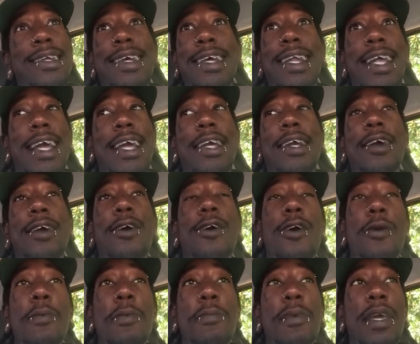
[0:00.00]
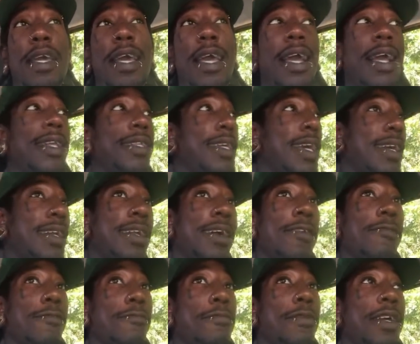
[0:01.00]
It ain't harming me. It ain't taking
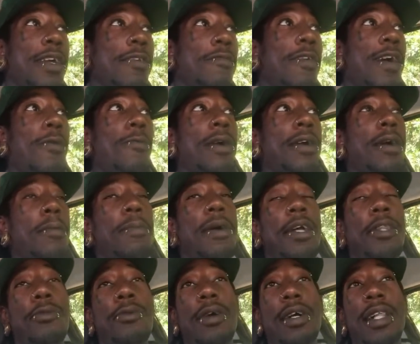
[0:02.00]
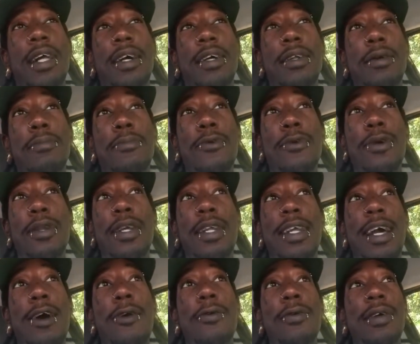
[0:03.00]
nothing from me. If I wake up at three o'clock in the morning, I
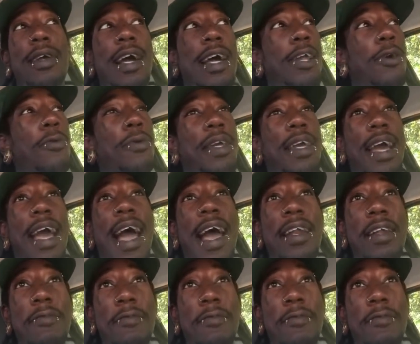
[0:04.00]
don't I don't get active